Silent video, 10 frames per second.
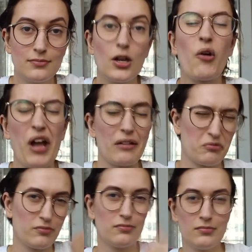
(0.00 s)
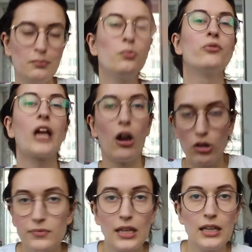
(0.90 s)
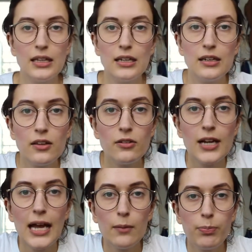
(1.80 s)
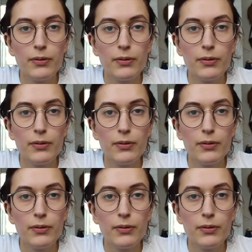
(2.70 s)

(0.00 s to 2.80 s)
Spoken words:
Okay, moving on. And then another app